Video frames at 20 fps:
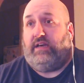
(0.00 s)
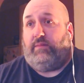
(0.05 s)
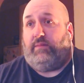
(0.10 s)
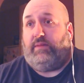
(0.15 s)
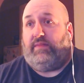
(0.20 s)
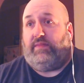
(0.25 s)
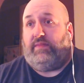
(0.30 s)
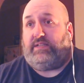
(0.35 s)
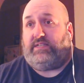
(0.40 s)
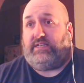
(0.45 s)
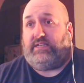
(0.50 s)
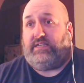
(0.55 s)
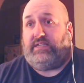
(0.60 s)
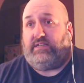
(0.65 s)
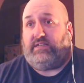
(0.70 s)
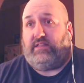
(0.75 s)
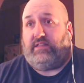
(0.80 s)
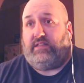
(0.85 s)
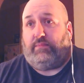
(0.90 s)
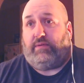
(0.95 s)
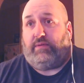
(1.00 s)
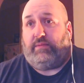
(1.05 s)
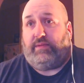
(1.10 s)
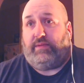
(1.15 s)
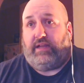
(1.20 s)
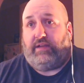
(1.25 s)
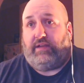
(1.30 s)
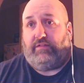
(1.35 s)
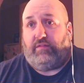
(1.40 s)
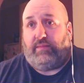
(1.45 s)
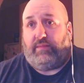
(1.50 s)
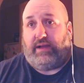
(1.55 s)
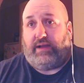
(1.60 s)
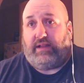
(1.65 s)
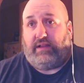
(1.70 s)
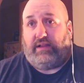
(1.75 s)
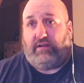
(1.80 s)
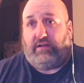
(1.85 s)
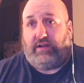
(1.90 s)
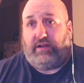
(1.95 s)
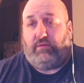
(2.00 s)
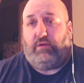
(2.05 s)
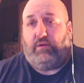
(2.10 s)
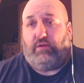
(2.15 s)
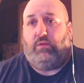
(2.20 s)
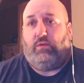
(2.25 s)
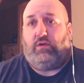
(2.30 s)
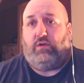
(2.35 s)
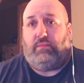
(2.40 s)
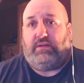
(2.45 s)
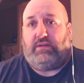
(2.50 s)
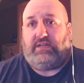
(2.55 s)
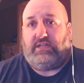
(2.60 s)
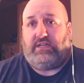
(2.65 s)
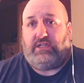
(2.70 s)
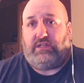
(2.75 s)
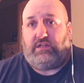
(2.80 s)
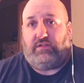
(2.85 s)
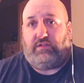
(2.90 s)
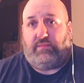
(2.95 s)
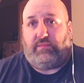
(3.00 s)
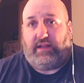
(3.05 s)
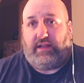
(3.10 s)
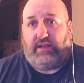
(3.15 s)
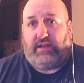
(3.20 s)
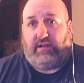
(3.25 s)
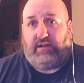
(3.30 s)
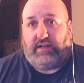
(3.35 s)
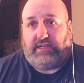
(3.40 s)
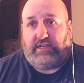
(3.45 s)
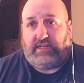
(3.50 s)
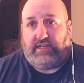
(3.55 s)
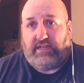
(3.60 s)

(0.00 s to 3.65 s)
I mean, this season in the Premier League for Man United, or all competitions for Man United,